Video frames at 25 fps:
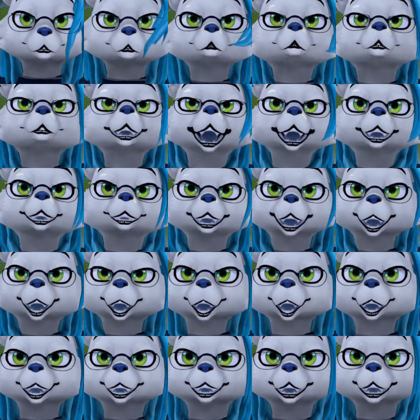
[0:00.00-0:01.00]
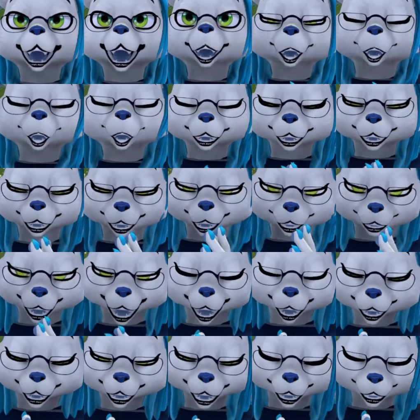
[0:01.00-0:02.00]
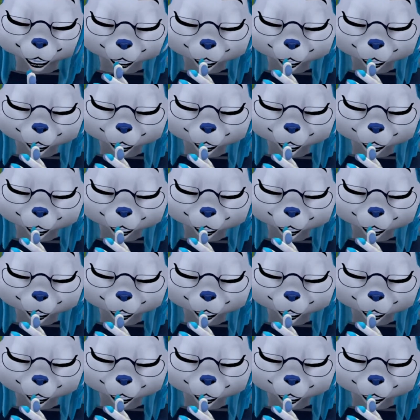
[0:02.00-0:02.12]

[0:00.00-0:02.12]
to solve the world's greatest